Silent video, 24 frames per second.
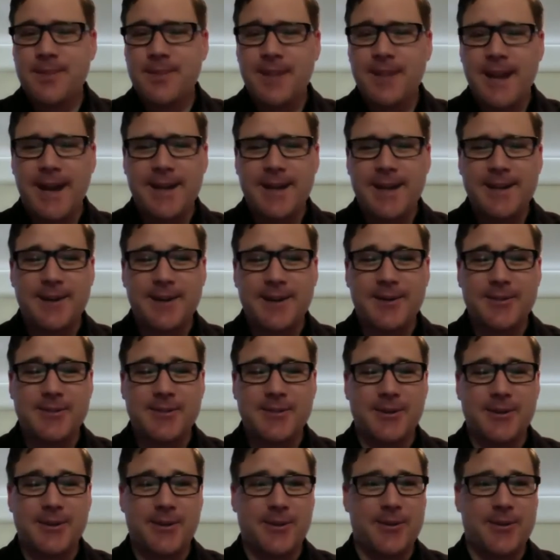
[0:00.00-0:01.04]
And
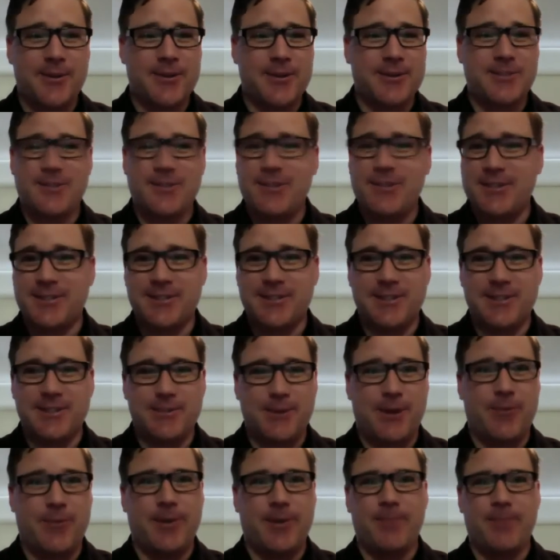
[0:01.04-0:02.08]
also all the students as
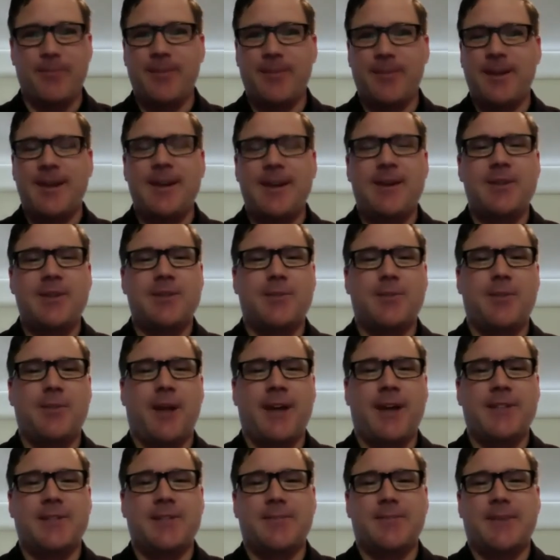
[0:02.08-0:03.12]
well. We
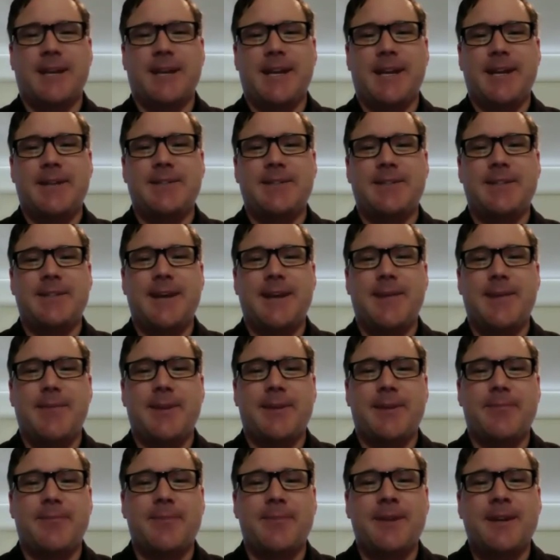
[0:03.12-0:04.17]
supplied some gear to them
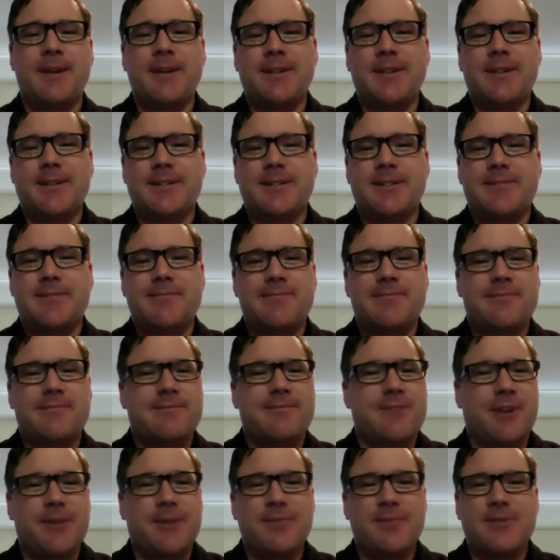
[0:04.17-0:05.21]
and just
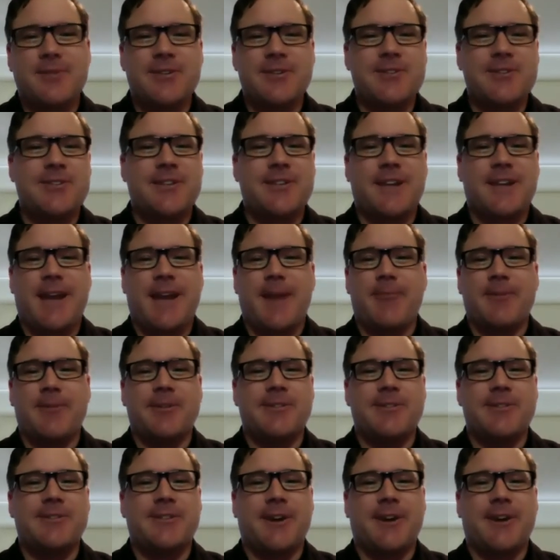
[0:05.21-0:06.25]
got them to use the
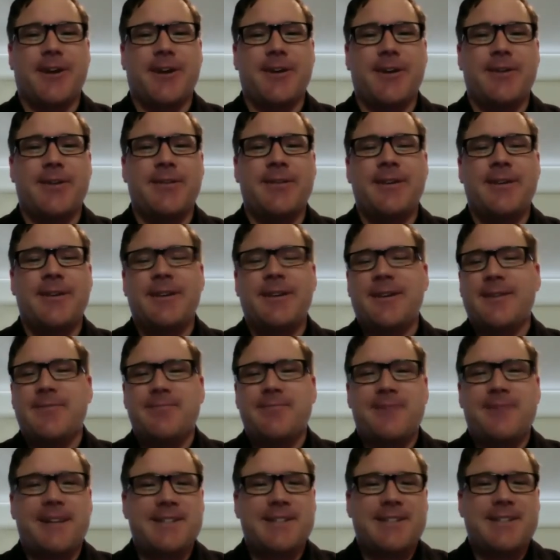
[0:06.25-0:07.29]
cameras. So
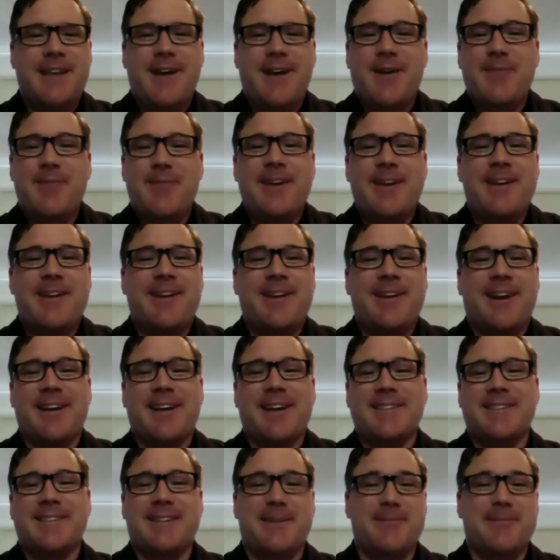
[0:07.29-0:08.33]
that's how I met you
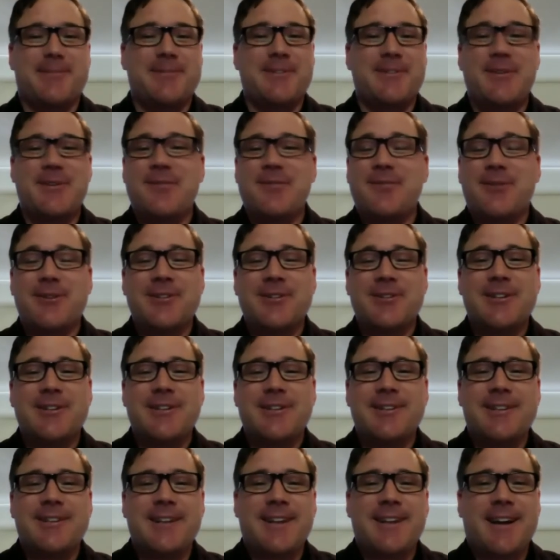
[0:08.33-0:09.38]
guys, and I'm so
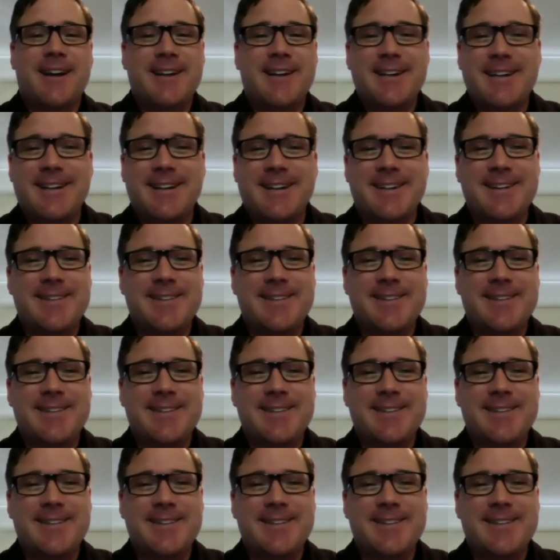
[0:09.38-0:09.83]
fortunate that I did.